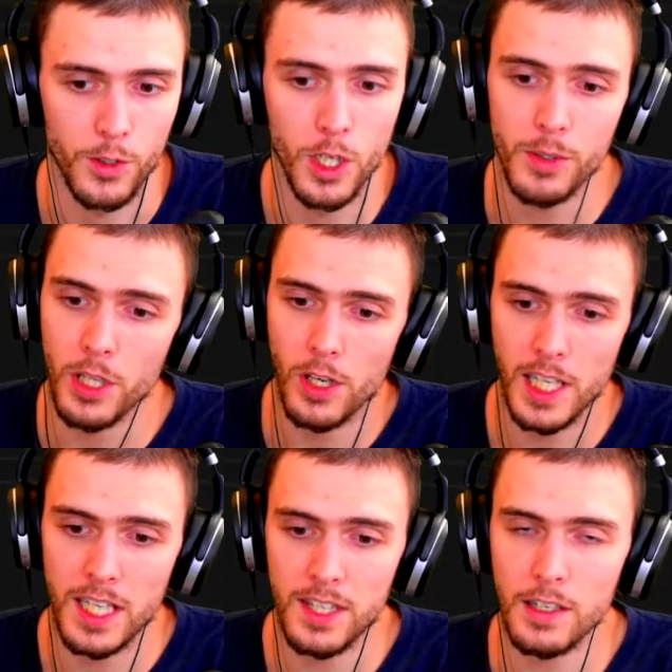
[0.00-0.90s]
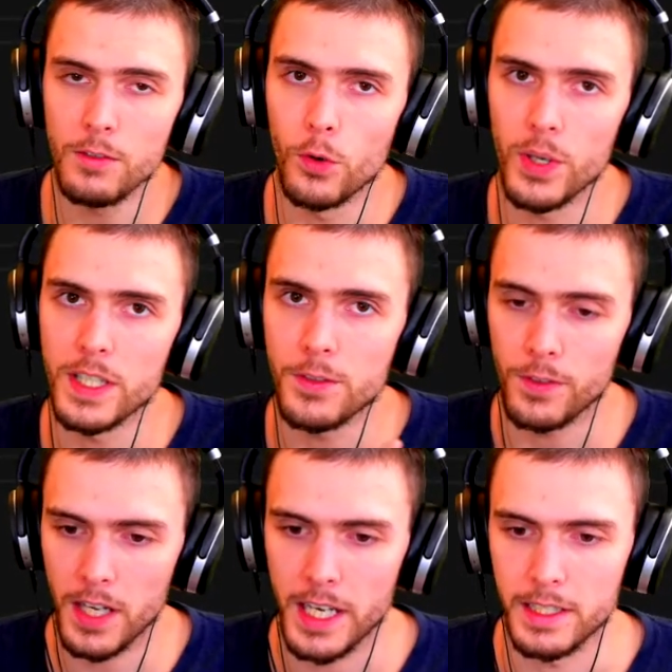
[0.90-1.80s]
returning anything, void is
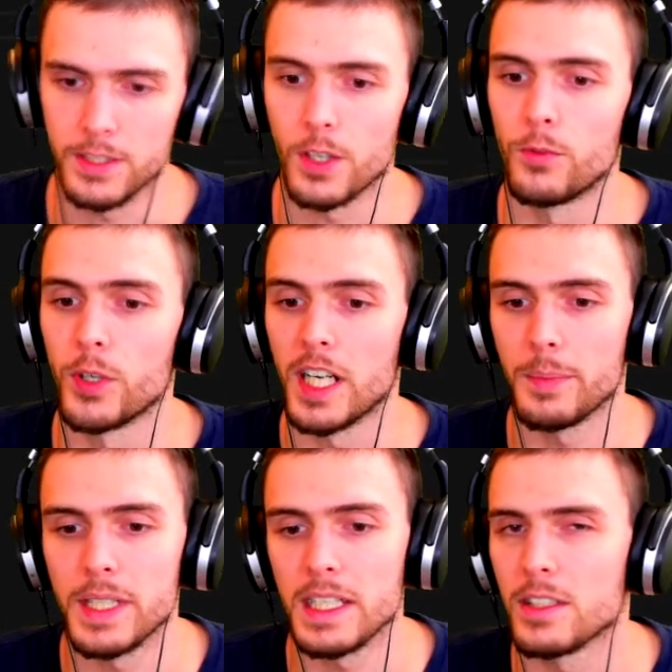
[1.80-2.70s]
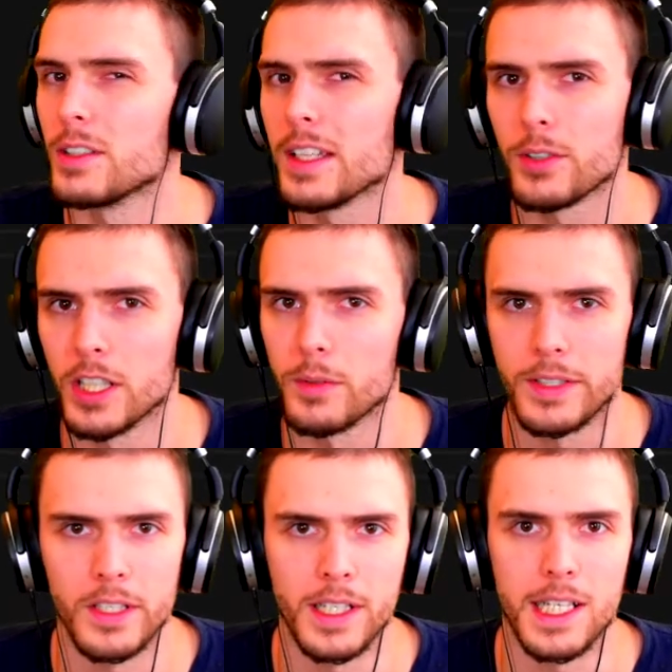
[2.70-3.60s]
fine. So void update, you're never going to
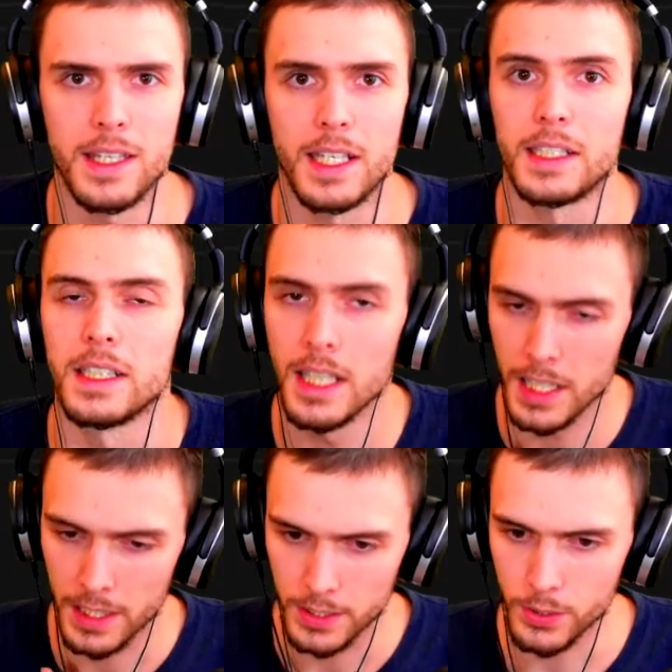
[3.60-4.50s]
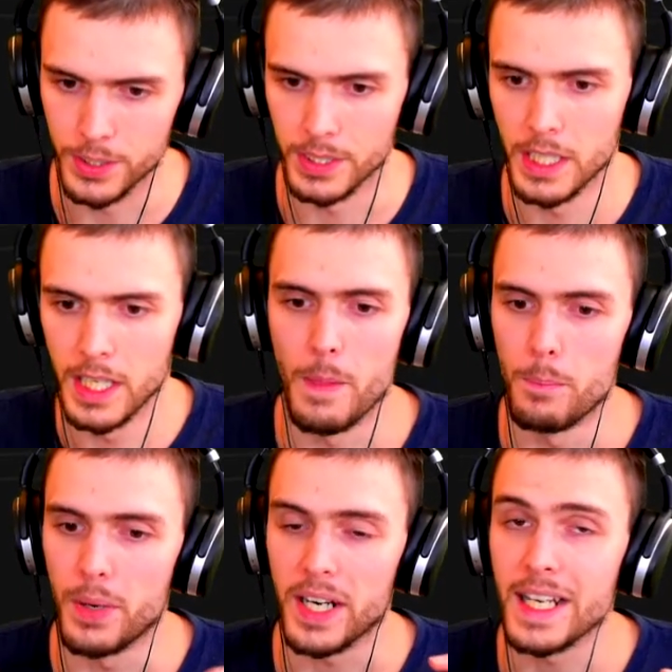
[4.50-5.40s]
return anything. Good.
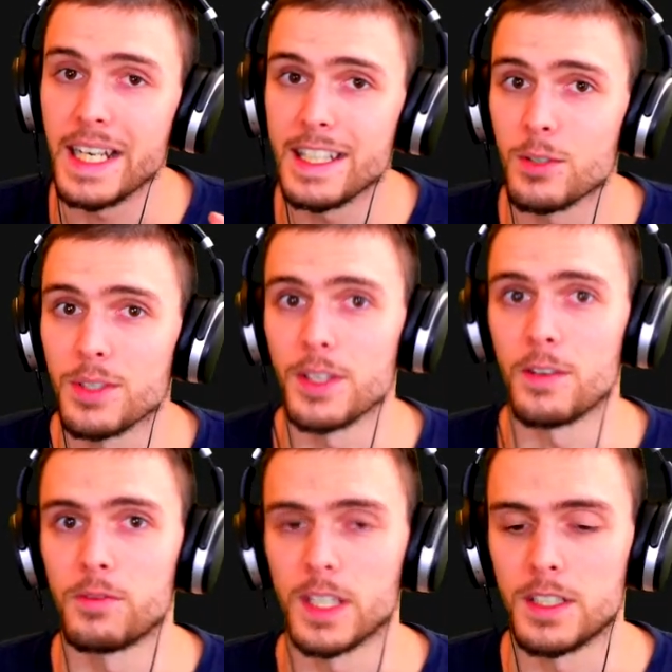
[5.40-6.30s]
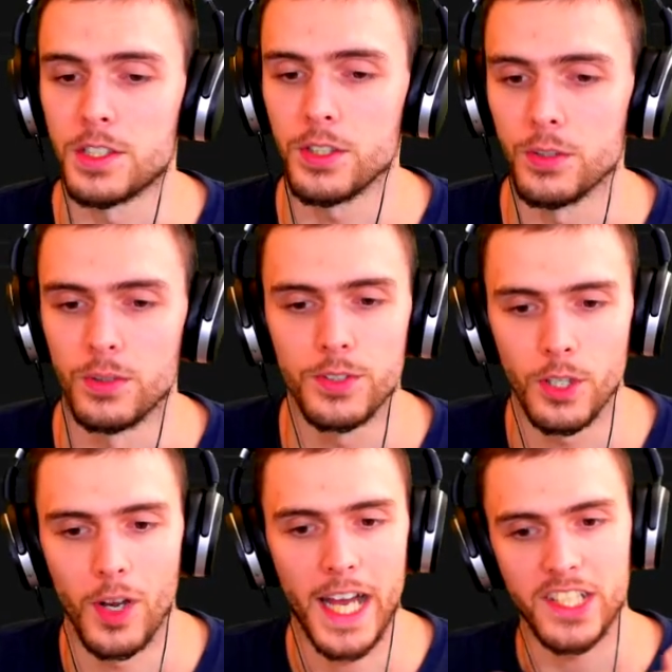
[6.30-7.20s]
But I needed to return a vector 2.
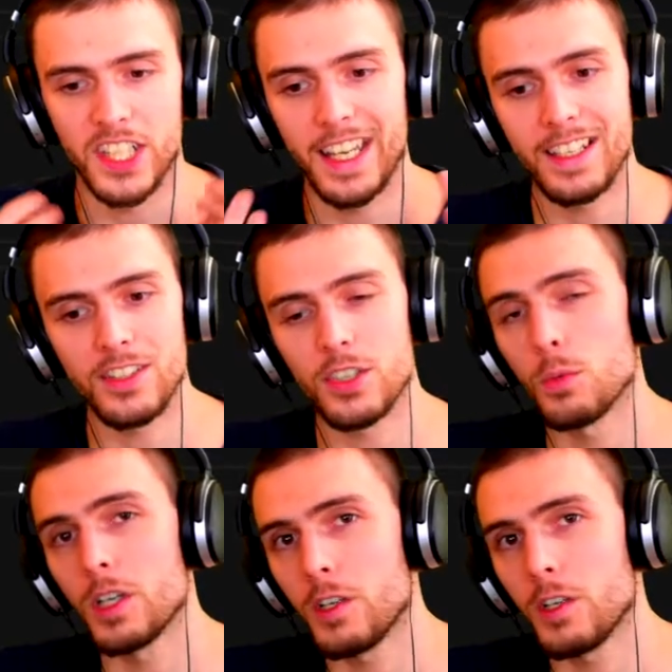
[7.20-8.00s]
So I changed the word